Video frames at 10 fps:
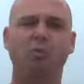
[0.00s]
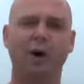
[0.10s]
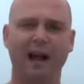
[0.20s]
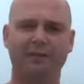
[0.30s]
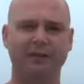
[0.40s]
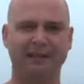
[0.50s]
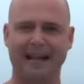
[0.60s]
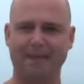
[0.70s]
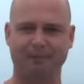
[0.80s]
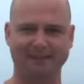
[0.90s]
on whatever the
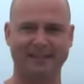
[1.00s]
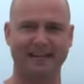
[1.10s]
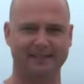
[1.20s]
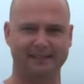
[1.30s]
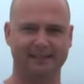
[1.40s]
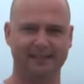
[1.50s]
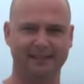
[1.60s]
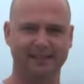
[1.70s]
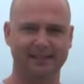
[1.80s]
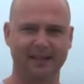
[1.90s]
day presents.
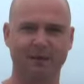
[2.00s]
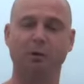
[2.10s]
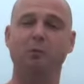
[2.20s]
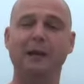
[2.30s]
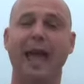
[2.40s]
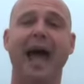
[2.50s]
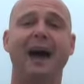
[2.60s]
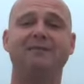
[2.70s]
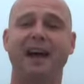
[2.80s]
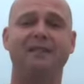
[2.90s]
And when we
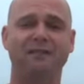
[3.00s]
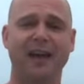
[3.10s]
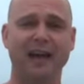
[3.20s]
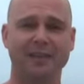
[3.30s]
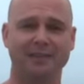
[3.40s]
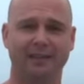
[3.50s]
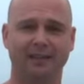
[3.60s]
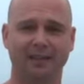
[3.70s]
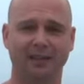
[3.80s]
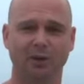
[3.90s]
have that faith,
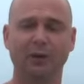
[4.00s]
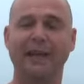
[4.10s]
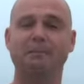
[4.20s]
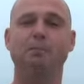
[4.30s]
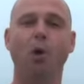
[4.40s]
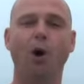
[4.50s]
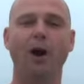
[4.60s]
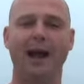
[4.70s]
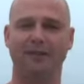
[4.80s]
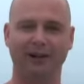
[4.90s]
we get
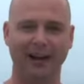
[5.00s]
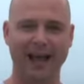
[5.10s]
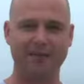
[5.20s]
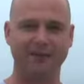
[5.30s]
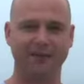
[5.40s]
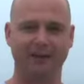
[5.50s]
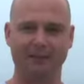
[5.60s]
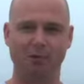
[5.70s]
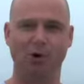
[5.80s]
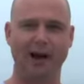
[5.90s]
more out of our life
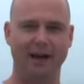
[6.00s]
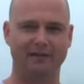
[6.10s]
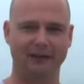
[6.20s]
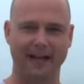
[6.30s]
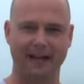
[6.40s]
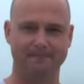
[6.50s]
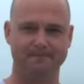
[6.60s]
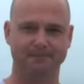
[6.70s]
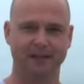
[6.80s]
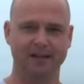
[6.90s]
and more out of our day.
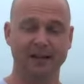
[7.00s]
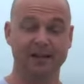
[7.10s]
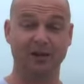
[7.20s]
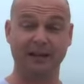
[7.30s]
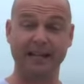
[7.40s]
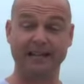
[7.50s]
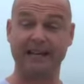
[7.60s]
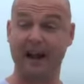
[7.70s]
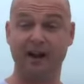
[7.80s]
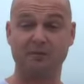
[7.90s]
So, again,
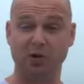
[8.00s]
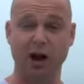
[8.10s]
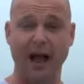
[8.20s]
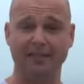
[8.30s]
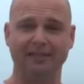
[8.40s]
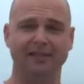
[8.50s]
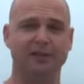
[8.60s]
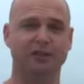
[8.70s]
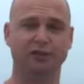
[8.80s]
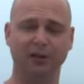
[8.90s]
it's Eric McGrath,
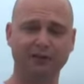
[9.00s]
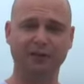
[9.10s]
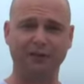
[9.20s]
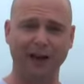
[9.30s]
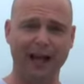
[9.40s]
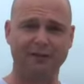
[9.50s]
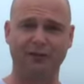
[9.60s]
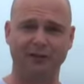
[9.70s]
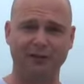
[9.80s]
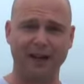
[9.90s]
Driven for Life,
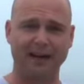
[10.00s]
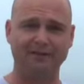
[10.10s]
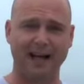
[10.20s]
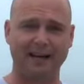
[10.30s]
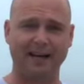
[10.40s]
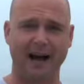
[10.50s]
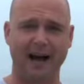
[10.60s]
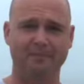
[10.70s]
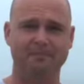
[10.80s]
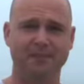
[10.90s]

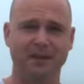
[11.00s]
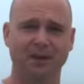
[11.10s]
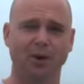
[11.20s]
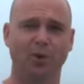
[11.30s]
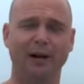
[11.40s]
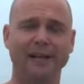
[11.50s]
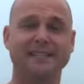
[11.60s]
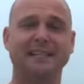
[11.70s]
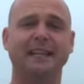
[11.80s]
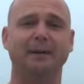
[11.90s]
drivenforlife.com. We're going
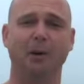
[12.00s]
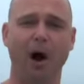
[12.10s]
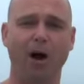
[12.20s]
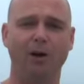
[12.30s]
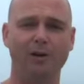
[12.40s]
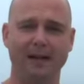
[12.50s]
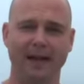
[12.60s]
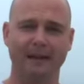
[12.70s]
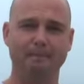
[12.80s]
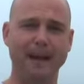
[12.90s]
to see you tomorrow
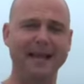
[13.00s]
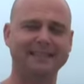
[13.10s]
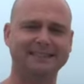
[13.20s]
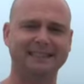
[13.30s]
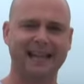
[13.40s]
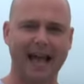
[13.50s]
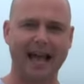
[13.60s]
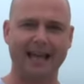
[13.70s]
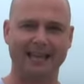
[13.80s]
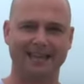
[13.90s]
and make
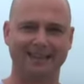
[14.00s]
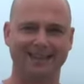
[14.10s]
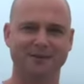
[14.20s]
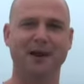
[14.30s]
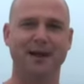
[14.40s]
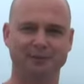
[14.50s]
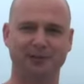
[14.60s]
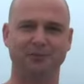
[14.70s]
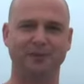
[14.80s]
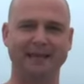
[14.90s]
today your
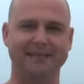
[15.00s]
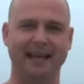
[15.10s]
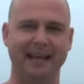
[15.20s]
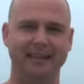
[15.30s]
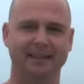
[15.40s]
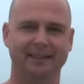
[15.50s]
absolute best day.